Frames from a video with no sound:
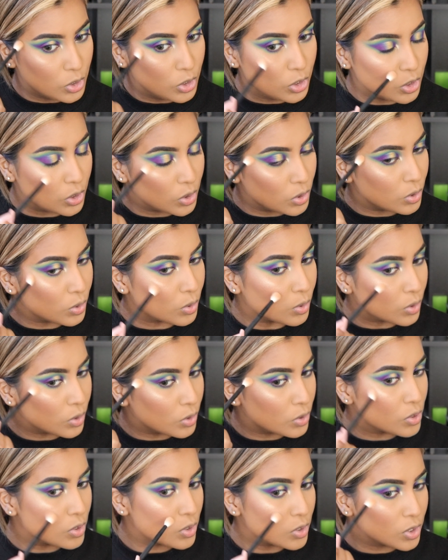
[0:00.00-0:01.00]
Do
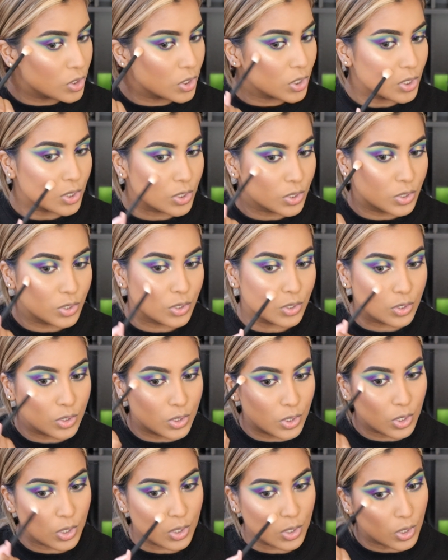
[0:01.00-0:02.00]
y'all
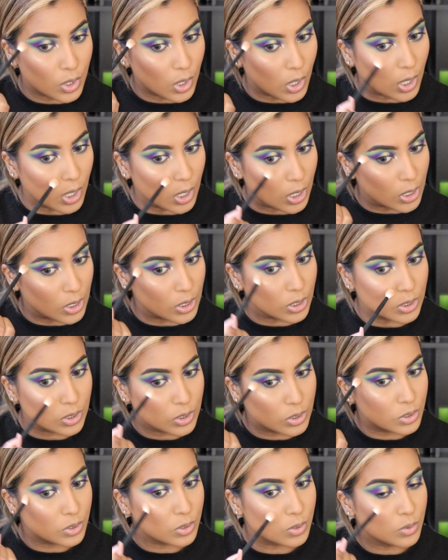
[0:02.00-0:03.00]
see that
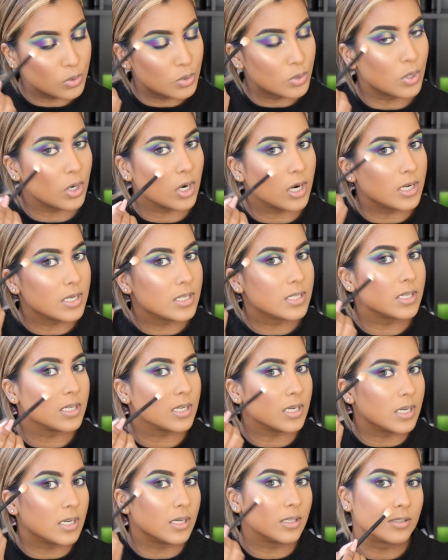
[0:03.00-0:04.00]
right
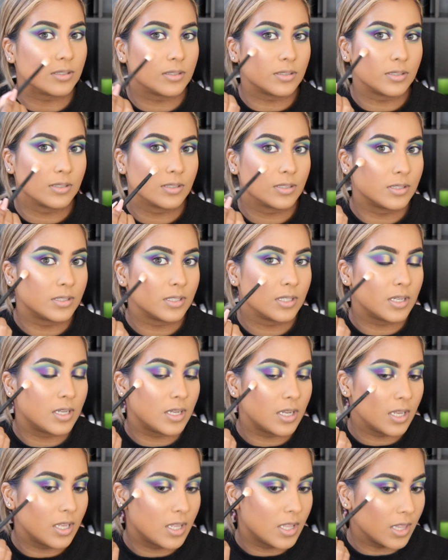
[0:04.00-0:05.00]
now?
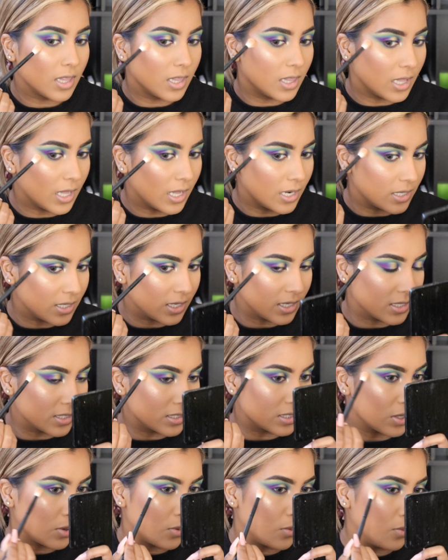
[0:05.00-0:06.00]
That
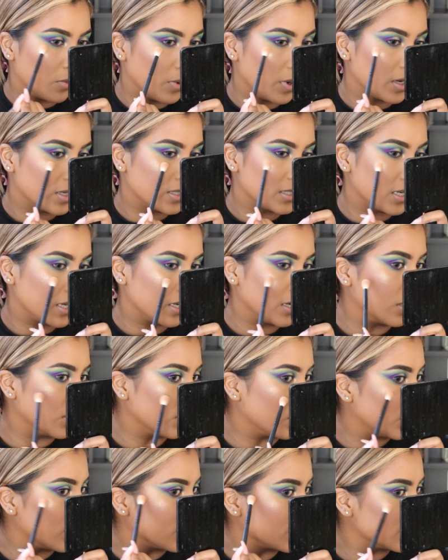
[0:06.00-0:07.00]
is wet and
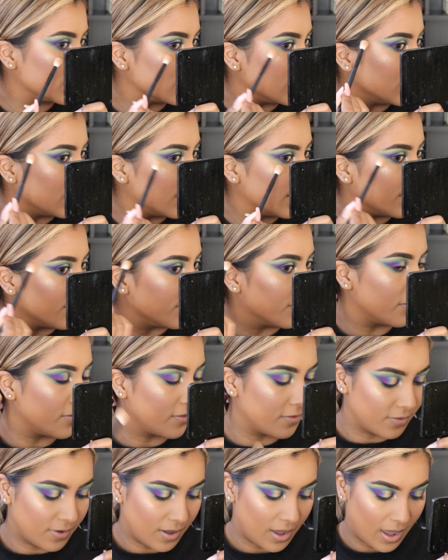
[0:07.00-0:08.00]
glossy and
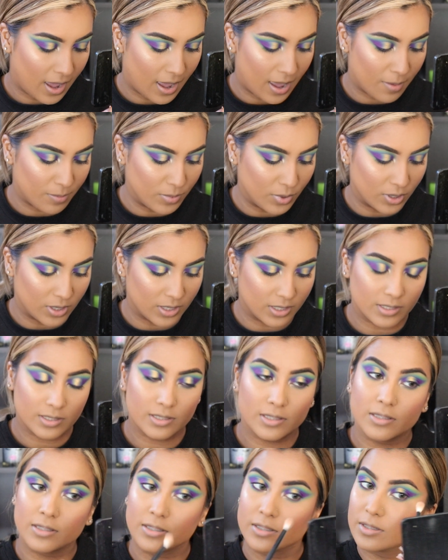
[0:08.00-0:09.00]

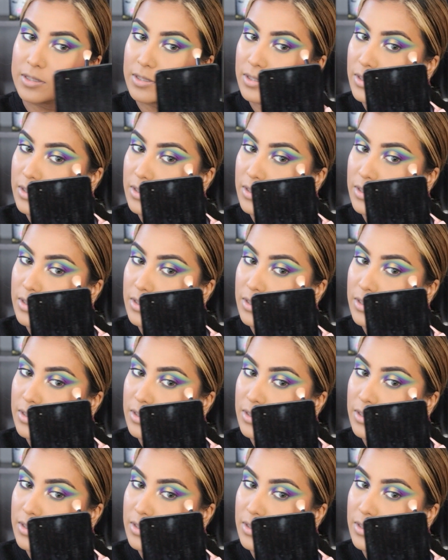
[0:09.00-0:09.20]
fabulous.